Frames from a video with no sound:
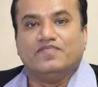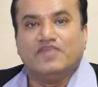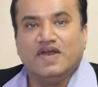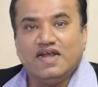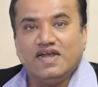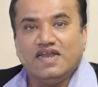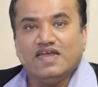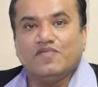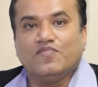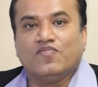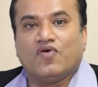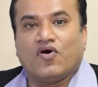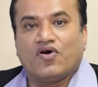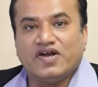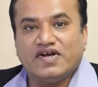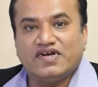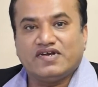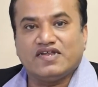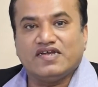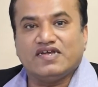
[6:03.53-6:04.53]
Building
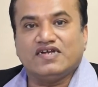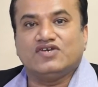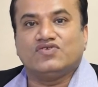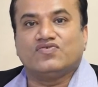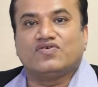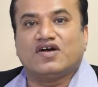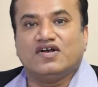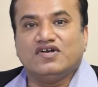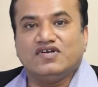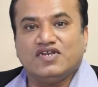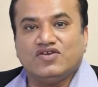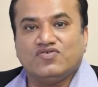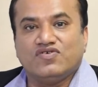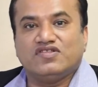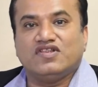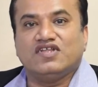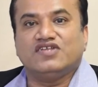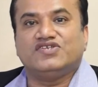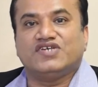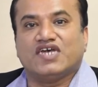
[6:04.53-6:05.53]
monitoring to
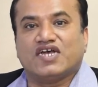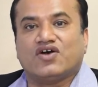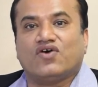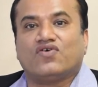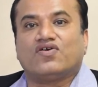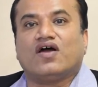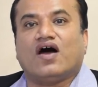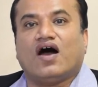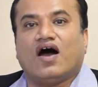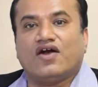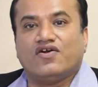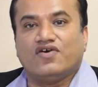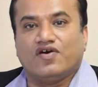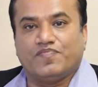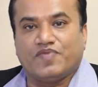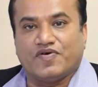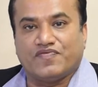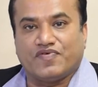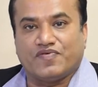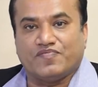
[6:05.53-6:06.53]
continuously check on
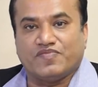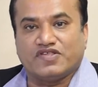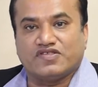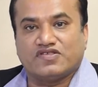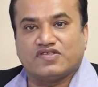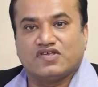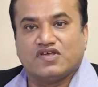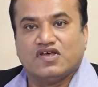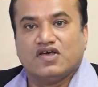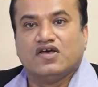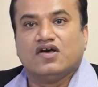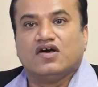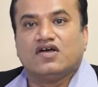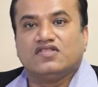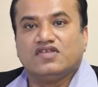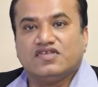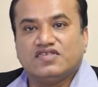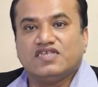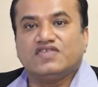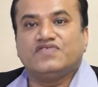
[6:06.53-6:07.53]
hardware performance.
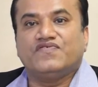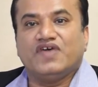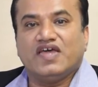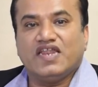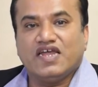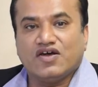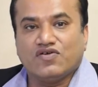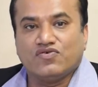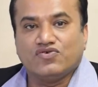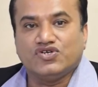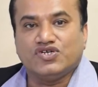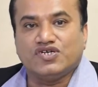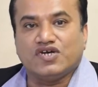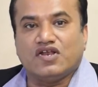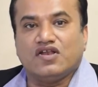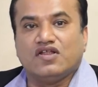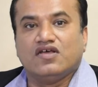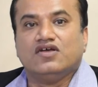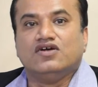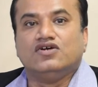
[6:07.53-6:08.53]
This is very
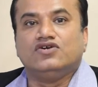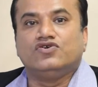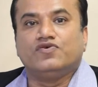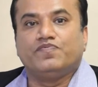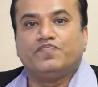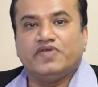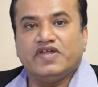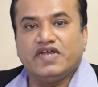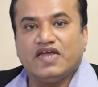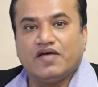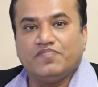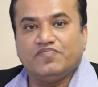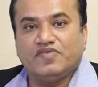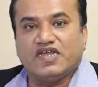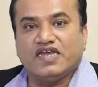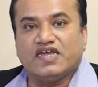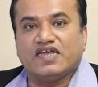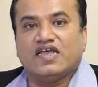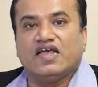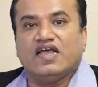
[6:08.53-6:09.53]
crucial to
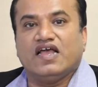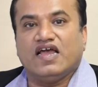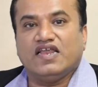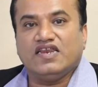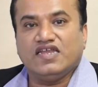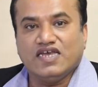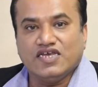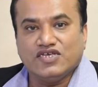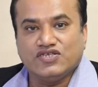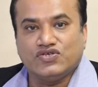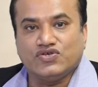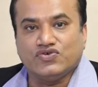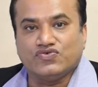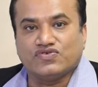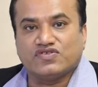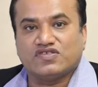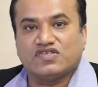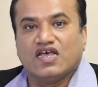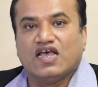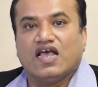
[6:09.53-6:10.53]
preempting any
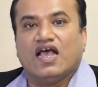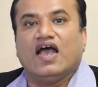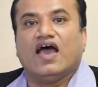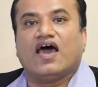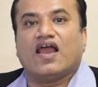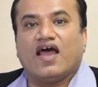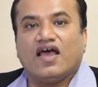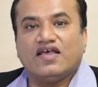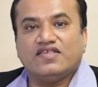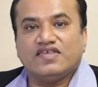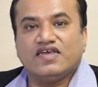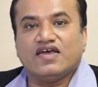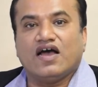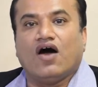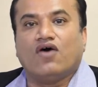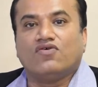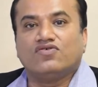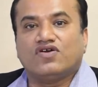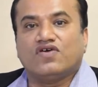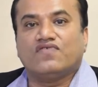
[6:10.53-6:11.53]
issues arising
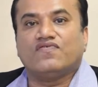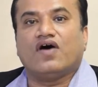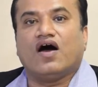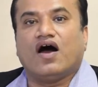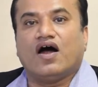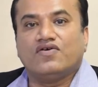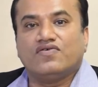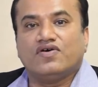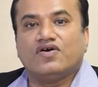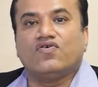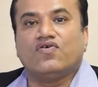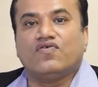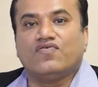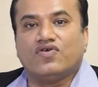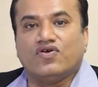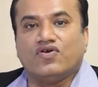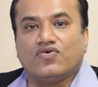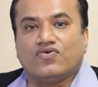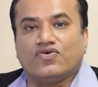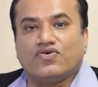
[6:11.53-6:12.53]
out of hardware
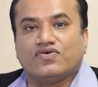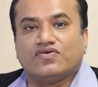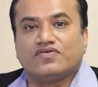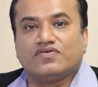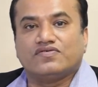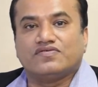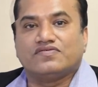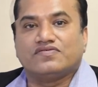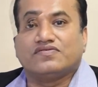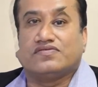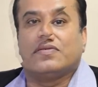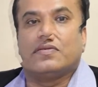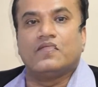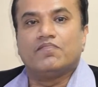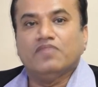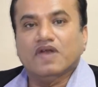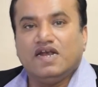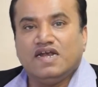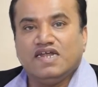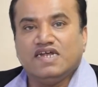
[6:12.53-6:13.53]
overload.
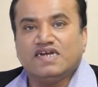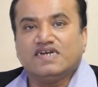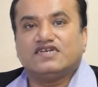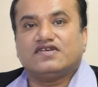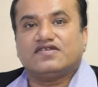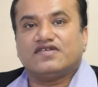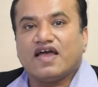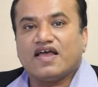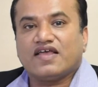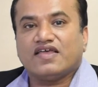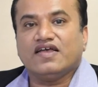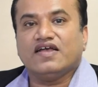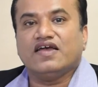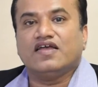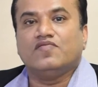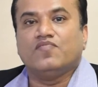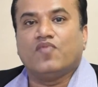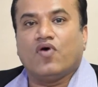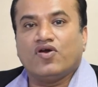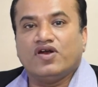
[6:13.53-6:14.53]
Building
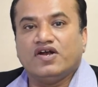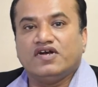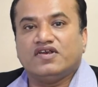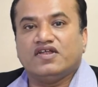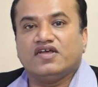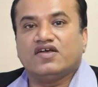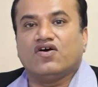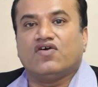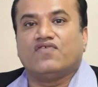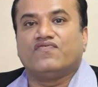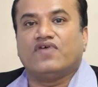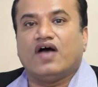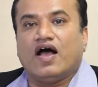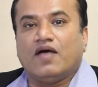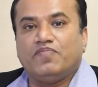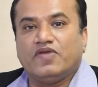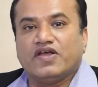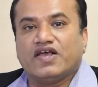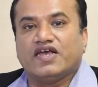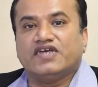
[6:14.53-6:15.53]
tracking and monitoring of
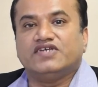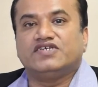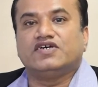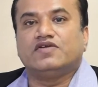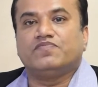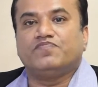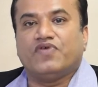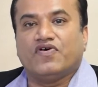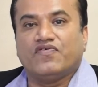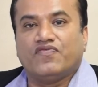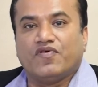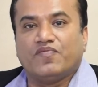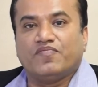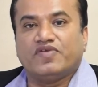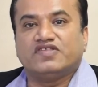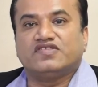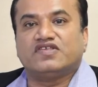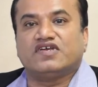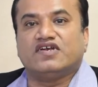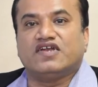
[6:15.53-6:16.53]
application
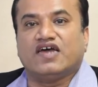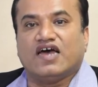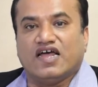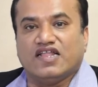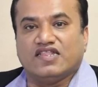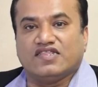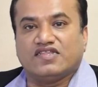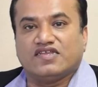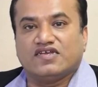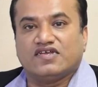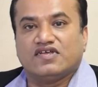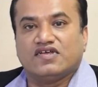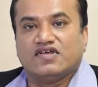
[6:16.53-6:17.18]
performance and health.